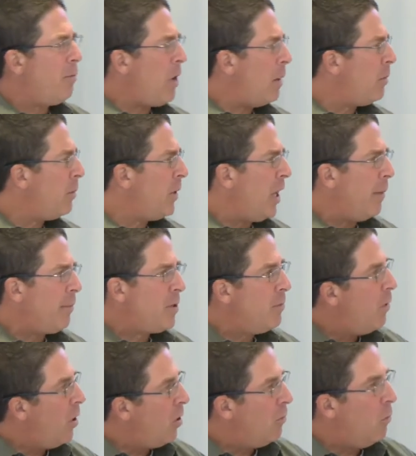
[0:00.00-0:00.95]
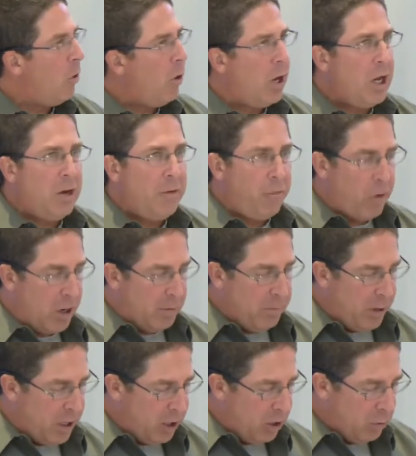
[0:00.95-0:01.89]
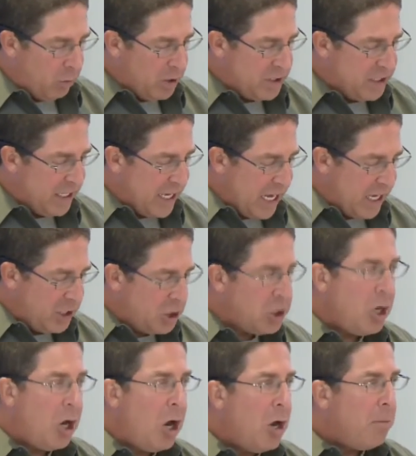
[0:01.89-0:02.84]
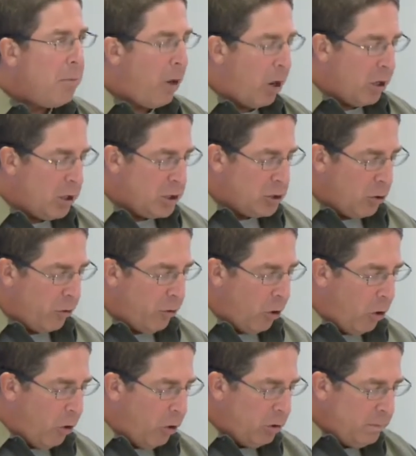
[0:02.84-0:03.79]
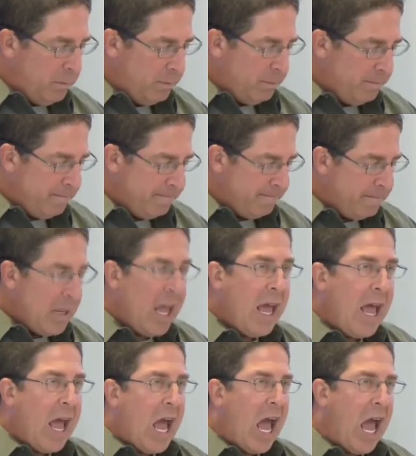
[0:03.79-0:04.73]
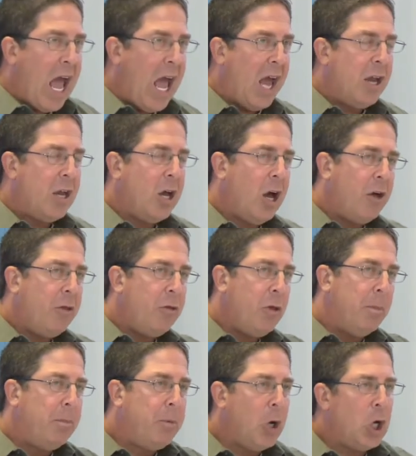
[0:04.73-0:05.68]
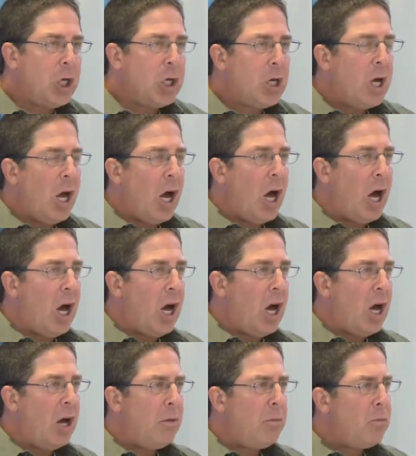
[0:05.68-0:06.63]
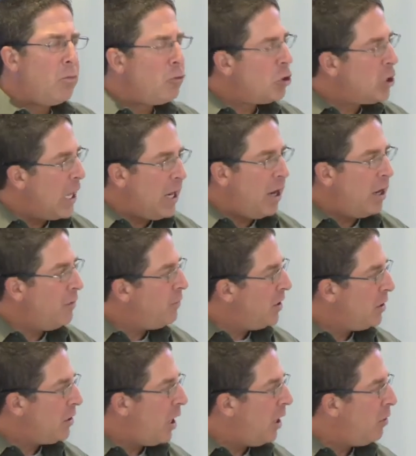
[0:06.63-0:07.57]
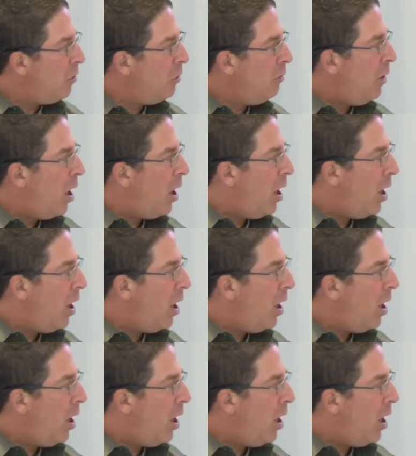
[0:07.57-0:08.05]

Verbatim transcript: probably up tomorrow morning for anybody who wants to catch parts or the whole. And the book, tentatively titled